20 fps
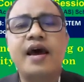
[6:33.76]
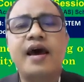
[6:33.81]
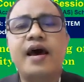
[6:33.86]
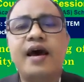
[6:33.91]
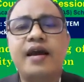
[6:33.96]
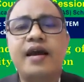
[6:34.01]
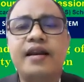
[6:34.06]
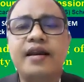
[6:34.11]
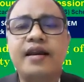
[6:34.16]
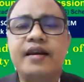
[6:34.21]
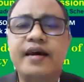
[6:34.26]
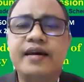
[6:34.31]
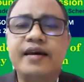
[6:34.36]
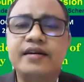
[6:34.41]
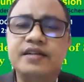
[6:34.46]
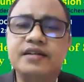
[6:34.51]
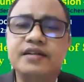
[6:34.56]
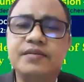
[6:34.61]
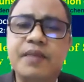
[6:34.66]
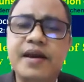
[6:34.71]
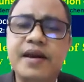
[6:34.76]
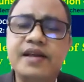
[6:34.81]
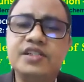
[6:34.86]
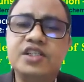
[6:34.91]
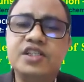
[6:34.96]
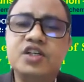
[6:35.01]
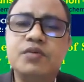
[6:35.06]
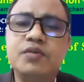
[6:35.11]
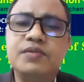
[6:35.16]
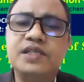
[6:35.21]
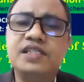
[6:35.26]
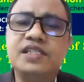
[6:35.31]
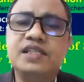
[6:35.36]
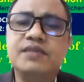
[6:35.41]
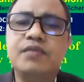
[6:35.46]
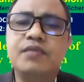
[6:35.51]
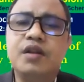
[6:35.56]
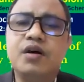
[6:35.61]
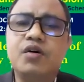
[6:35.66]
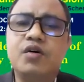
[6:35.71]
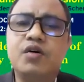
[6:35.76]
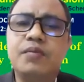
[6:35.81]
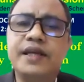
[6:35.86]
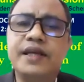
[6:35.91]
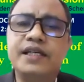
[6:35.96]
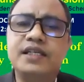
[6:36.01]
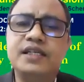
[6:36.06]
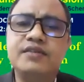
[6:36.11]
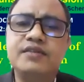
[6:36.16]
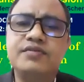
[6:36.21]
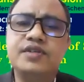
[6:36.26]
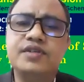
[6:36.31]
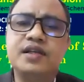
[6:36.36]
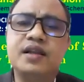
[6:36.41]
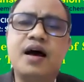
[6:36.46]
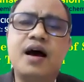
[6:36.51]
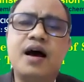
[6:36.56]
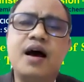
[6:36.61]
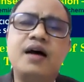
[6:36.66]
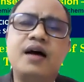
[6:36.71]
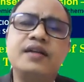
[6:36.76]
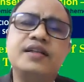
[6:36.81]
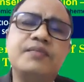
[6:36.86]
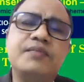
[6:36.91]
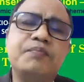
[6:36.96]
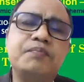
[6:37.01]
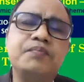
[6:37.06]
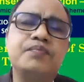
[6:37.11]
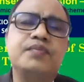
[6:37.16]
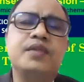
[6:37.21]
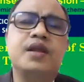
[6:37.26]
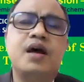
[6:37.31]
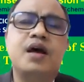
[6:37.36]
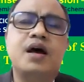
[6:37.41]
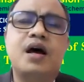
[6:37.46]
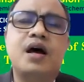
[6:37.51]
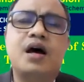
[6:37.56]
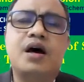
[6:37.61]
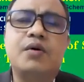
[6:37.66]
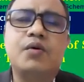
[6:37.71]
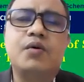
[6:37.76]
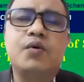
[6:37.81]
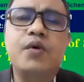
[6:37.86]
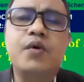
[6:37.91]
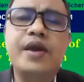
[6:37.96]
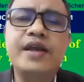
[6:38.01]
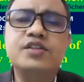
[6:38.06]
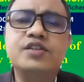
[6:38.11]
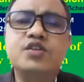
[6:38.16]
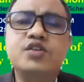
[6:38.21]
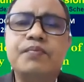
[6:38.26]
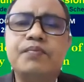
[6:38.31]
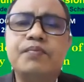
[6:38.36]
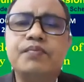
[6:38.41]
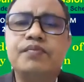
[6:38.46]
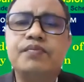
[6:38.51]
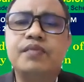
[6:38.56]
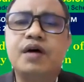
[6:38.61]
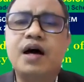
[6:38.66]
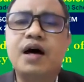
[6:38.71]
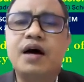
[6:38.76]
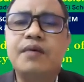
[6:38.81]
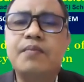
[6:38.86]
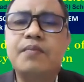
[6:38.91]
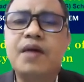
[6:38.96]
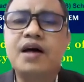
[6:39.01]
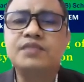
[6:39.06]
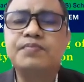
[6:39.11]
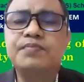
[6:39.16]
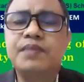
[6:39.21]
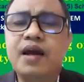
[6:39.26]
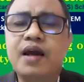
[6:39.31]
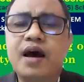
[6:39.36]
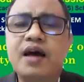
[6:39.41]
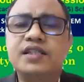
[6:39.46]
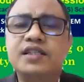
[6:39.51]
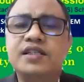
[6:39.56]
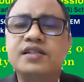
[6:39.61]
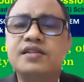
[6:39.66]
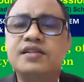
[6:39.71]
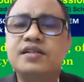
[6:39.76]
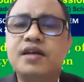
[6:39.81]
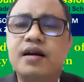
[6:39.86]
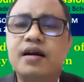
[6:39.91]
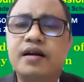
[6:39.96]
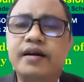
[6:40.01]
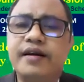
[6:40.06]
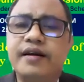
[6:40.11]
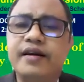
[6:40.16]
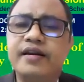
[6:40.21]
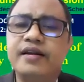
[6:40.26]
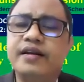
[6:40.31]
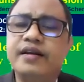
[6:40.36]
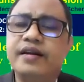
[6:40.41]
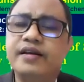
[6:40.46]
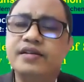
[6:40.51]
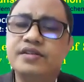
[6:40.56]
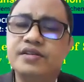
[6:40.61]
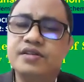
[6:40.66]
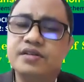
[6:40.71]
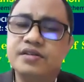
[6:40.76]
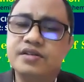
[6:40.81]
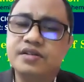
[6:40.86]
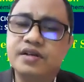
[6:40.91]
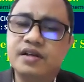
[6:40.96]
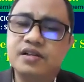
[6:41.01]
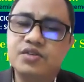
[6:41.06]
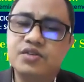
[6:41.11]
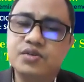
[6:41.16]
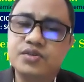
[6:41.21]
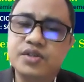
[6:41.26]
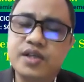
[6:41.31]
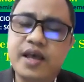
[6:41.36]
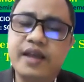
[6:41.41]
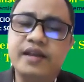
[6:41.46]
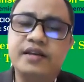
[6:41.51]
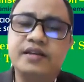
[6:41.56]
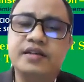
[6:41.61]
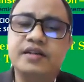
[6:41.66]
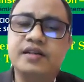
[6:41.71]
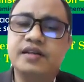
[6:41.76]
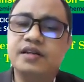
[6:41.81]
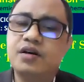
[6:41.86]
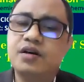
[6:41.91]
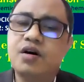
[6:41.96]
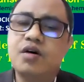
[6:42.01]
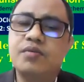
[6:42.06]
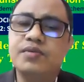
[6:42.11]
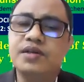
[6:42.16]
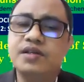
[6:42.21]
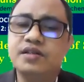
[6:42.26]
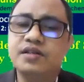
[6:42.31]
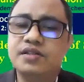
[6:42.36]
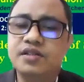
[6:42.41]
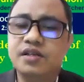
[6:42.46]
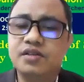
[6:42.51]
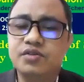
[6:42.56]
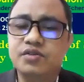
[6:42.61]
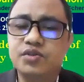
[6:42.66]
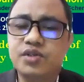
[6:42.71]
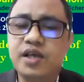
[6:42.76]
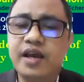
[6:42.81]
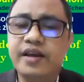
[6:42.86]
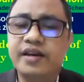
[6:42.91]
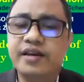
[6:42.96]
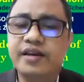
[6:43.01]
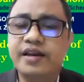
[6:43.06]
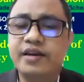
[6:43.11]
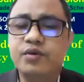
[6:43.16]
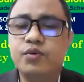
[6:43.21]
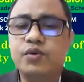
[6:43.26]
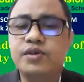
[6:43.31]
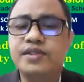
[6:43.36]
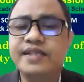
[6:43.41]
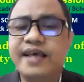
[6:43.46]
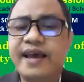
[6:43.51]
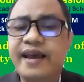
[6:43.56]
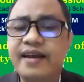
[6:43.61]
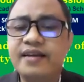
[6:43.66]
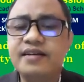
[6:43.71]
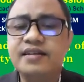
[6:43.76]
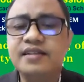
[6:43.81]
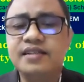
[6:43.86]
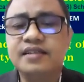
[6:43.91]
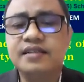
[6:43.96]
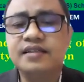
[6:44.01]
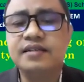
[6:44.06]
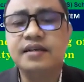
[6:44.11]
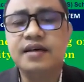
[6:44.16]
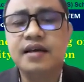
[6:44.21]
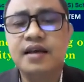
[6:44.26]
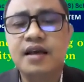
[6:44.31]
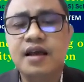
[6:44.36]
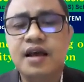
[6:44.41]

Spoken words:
and that invention of steam locomotives and other ways of mass production started in this industrial society, the era of industrial society that was end in the,